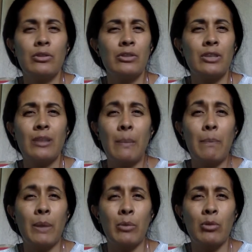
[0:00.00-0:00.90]
just
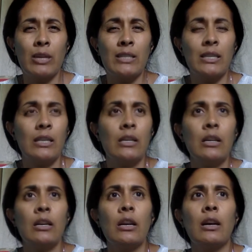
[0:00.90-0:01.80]
memorizing.
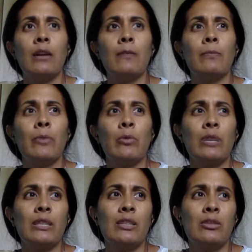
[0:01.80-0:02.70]
When
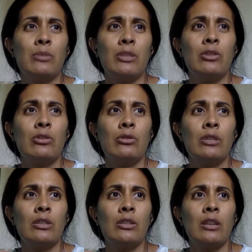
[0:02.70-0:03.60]
I teach my
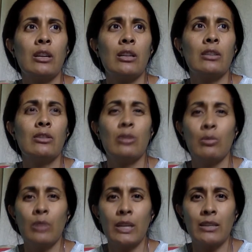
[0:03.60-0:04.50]
students, I
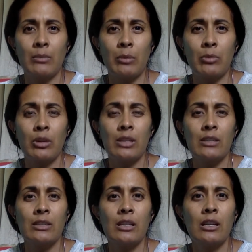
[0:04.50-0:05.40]
don't like to
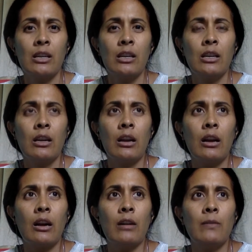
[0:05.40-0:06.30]
memorize.
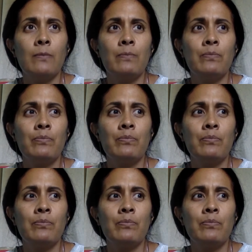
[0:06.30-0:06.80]
Um,